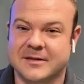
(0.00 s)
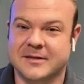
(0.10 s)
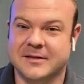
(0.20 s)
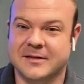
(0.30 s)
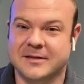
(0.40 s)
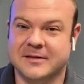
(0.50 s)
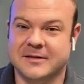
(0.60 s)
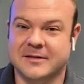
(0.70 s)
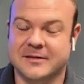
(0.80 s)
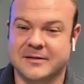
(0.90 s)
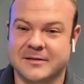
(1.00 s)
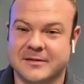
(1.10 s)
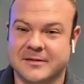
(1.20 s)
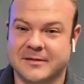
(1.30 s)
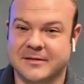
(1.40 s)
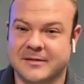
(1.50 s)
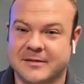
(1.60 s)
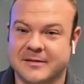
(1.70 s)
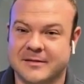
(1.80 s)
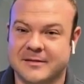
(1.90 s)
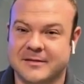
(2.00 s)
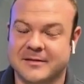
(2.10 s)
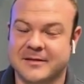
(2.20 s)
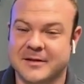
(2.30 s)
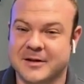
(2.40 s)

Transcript: This person isn't speaking.